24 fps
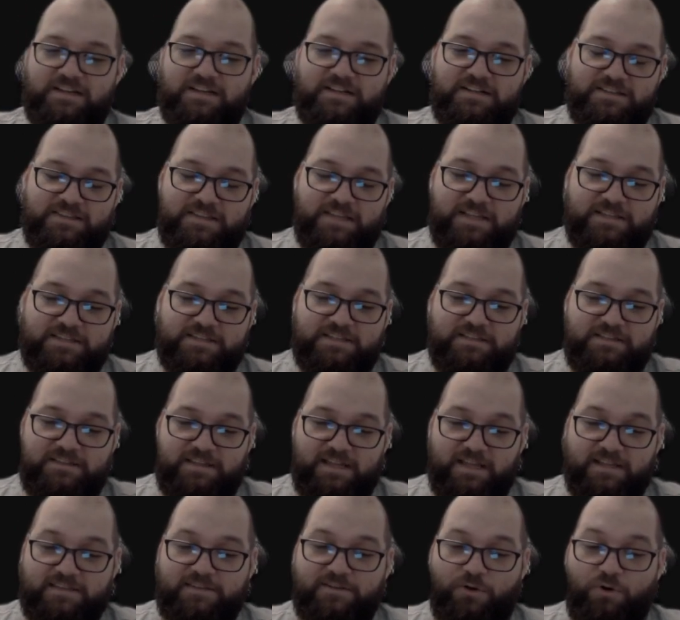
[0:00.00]

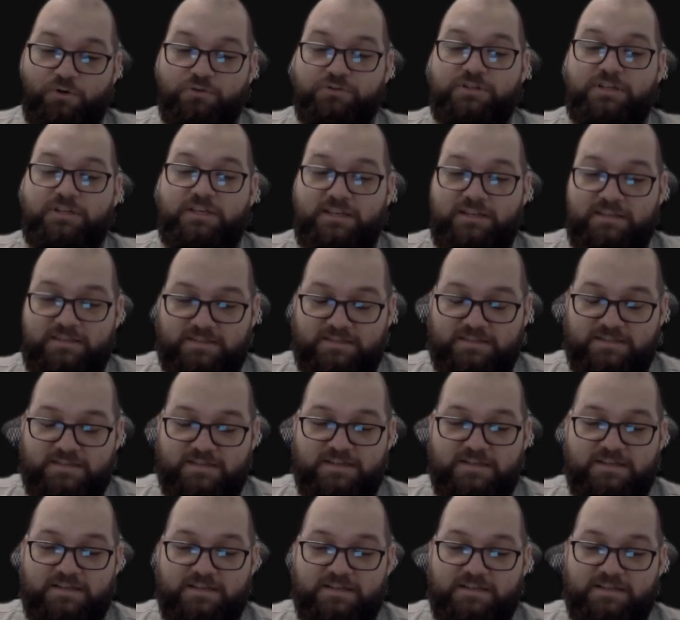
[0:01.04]
that on hit
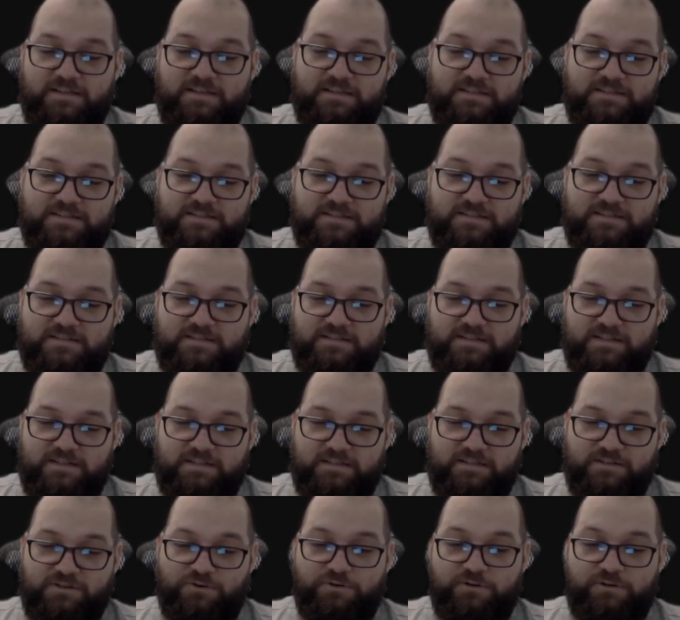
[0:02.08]
is
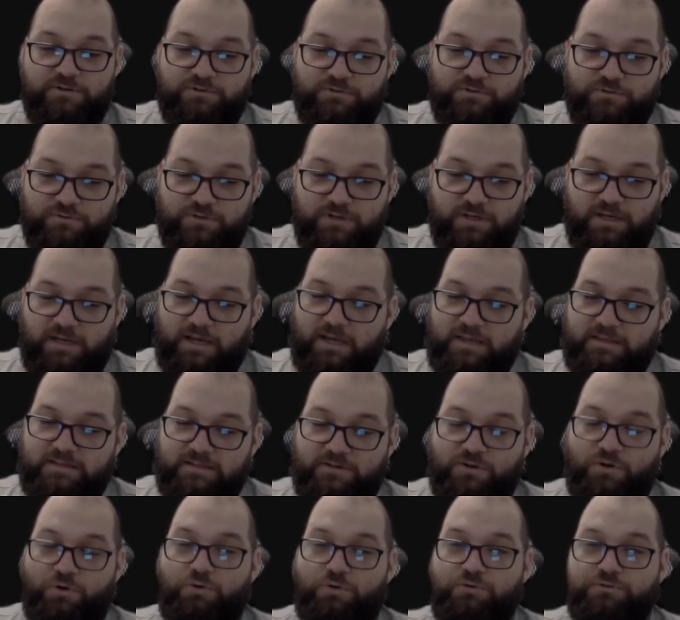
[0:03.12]
going to create a
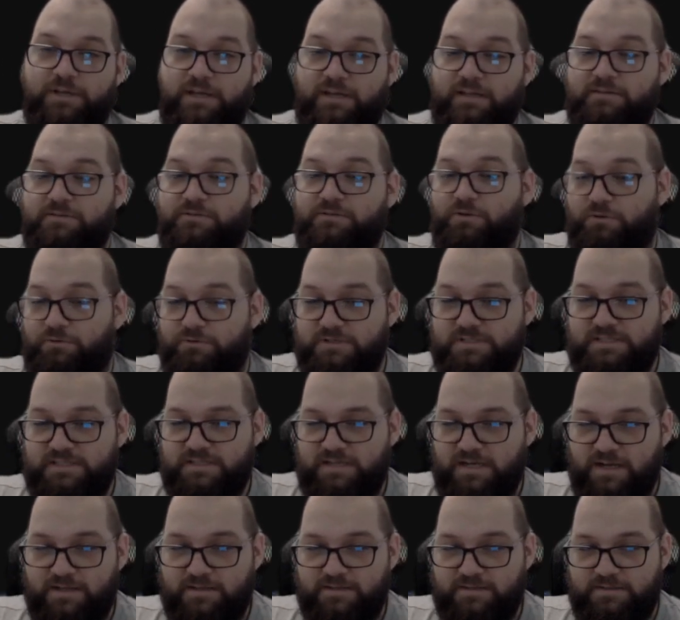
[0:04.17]
gold and draw us a
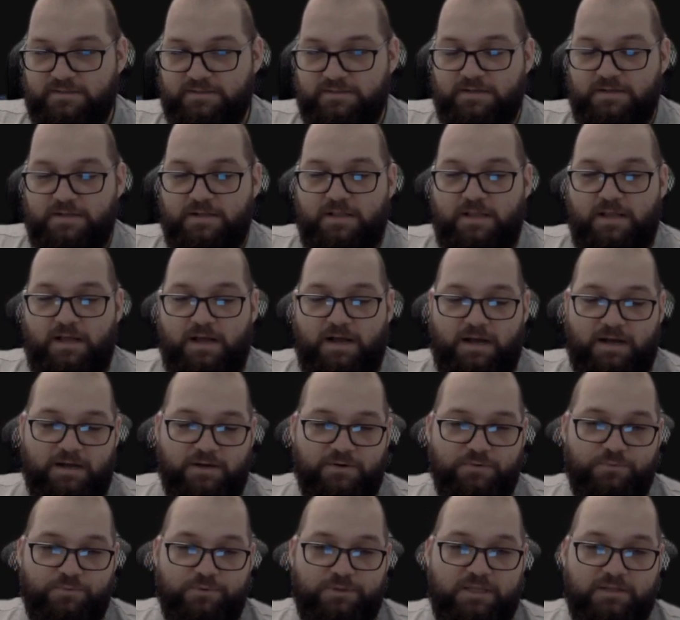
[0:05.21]
card.
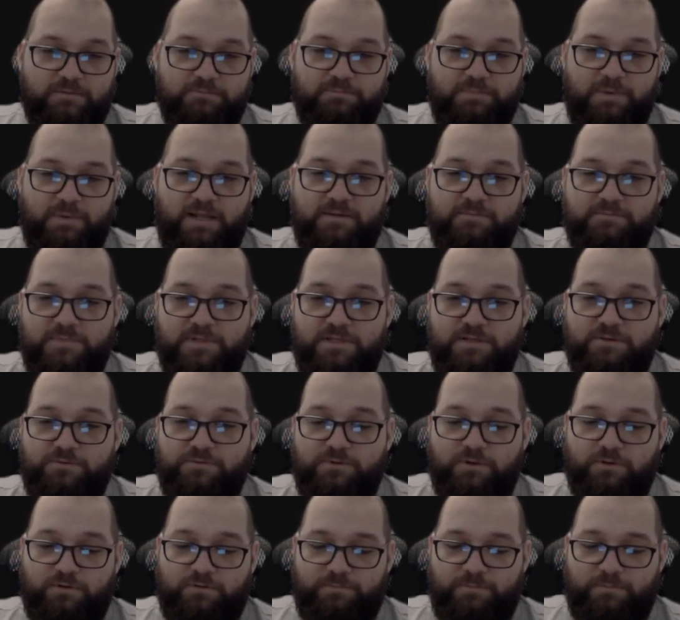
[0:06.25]
We can play
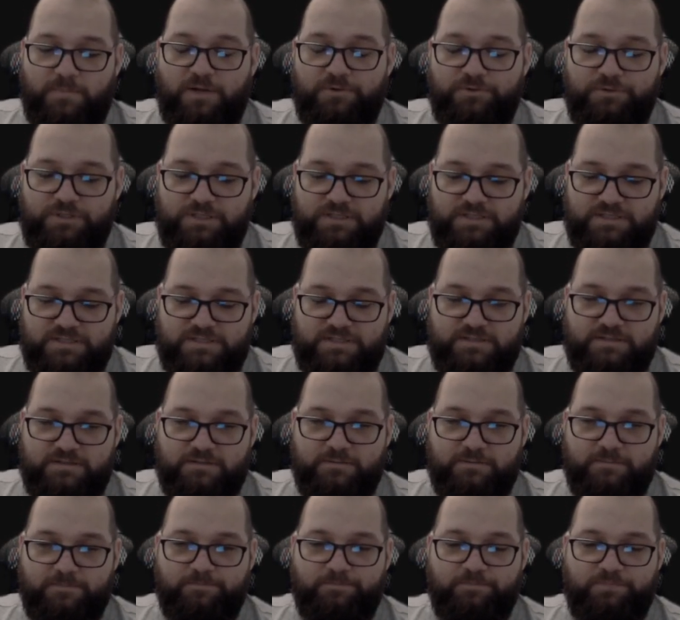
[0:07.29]
Maneuver Maltis
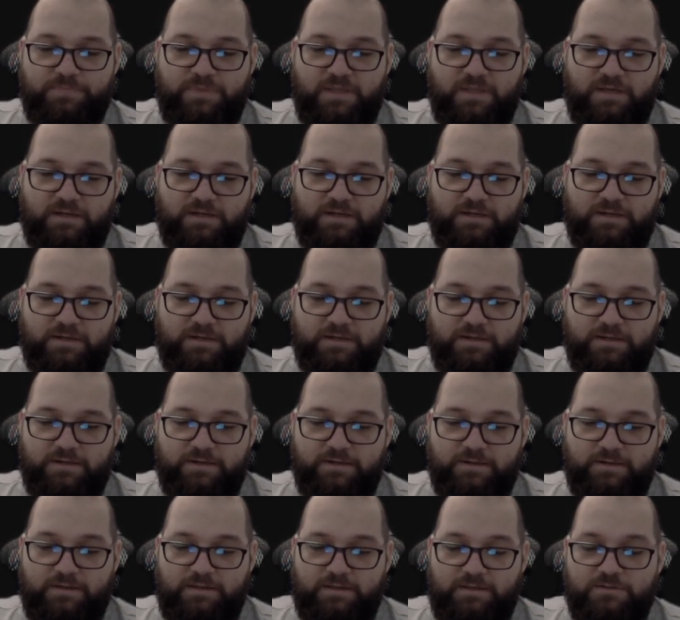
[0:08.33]

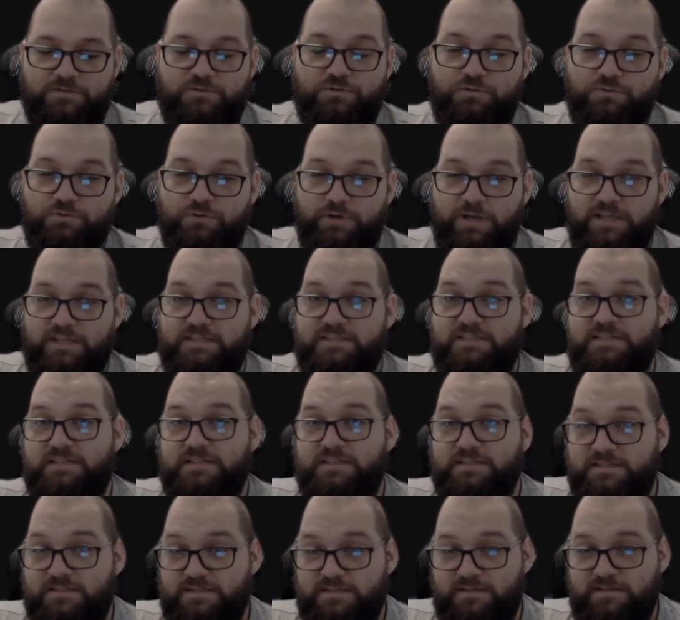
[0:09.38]
into a
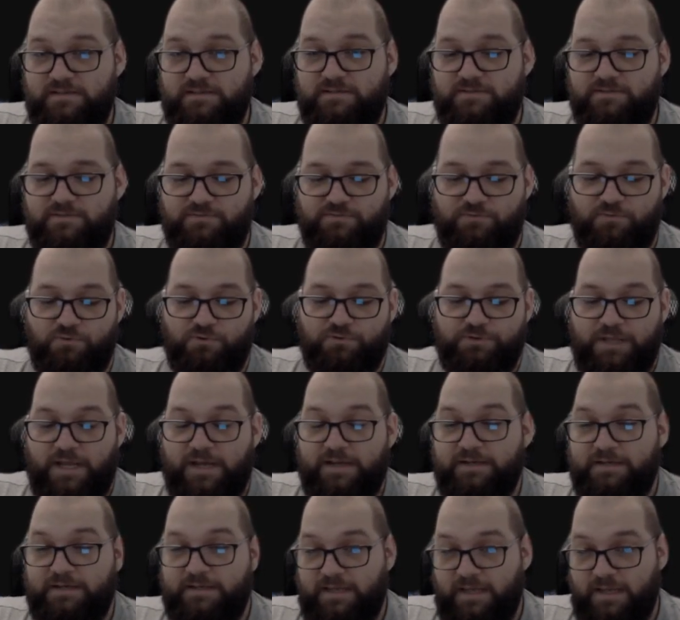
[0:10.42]
CNC for
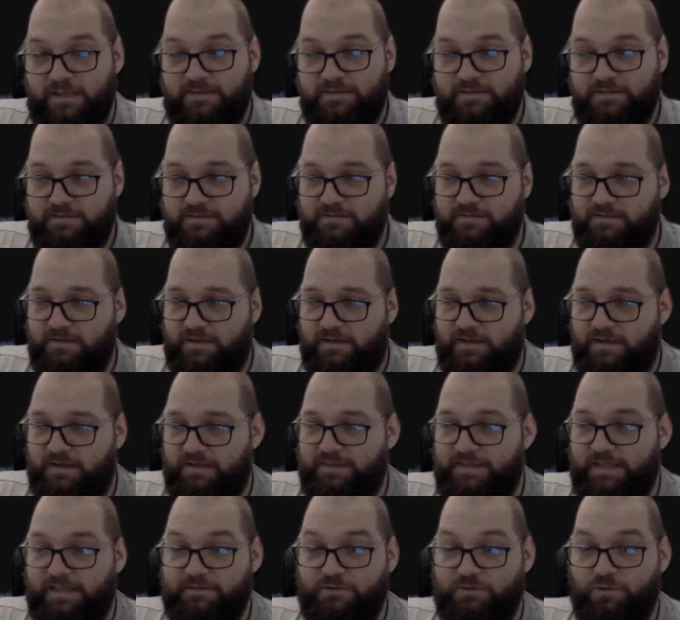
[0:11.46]
9 again.
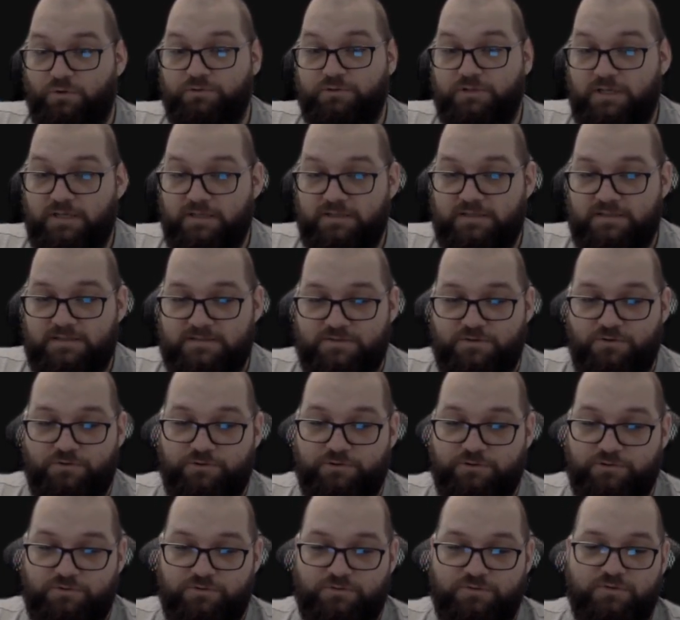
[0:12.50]
That on hit is
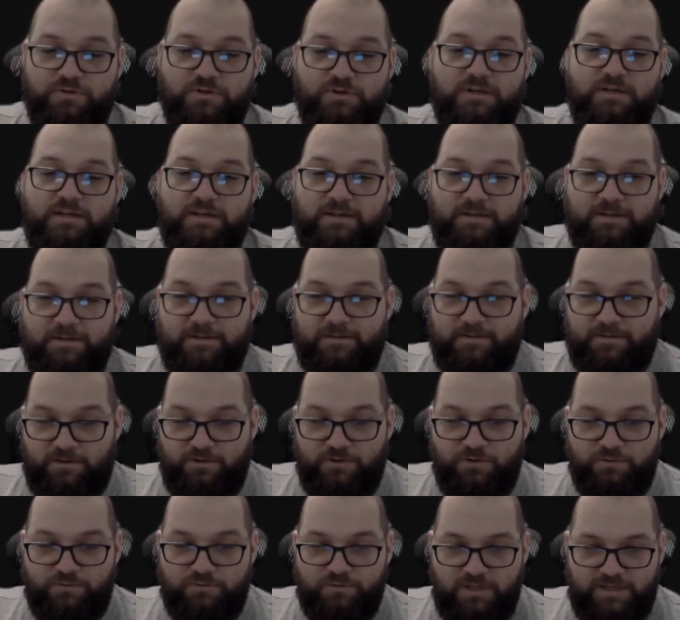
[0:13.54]
going to, you
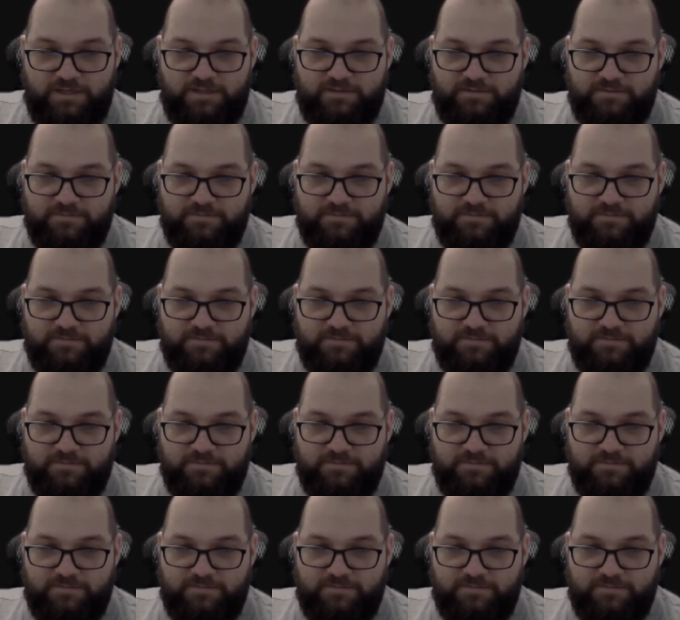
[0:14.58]
know, like